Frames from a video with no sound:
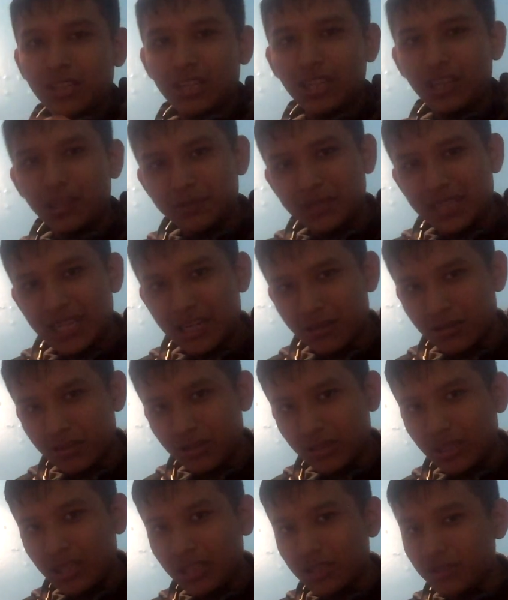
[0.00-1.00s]
I love sac.
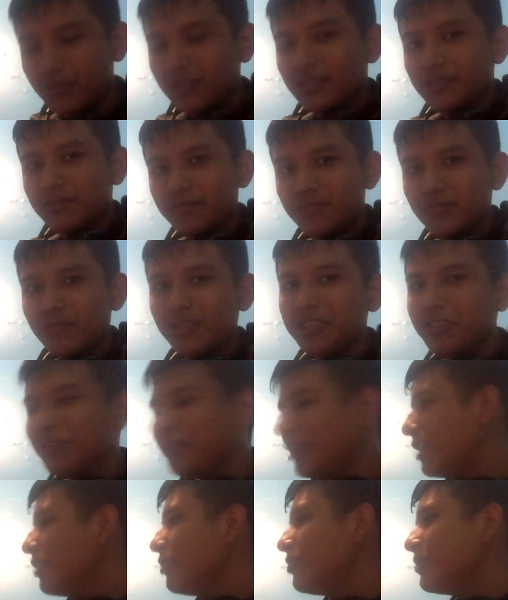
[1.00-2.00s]
I don't What the
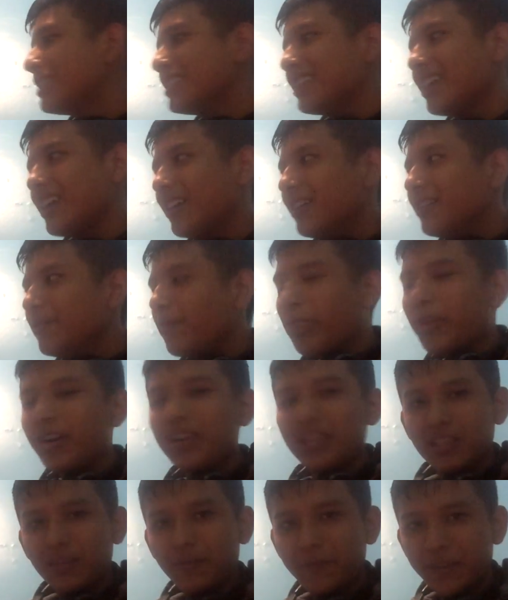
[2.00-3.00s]
hell am I saying?
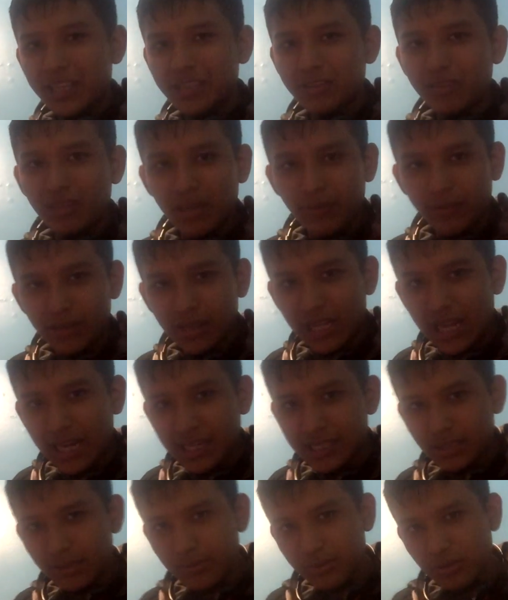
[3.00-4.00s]
Okay, don't forget to leave a
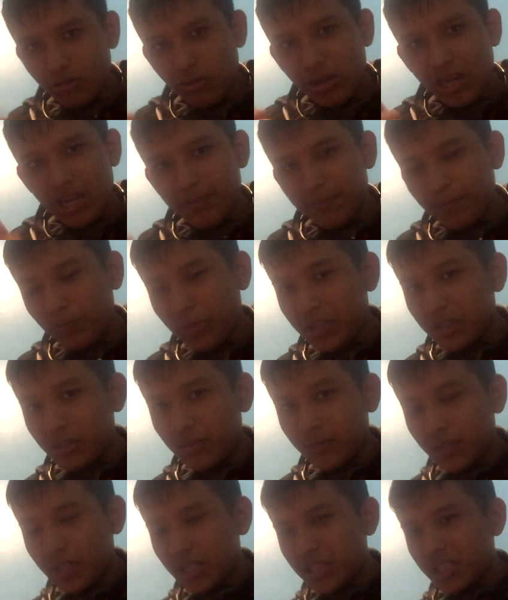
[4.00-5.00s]
like and subscribe, and
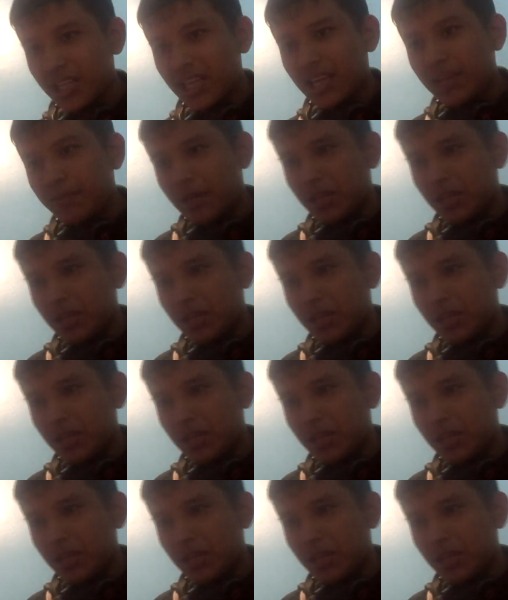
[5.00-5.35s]
don't forget to check out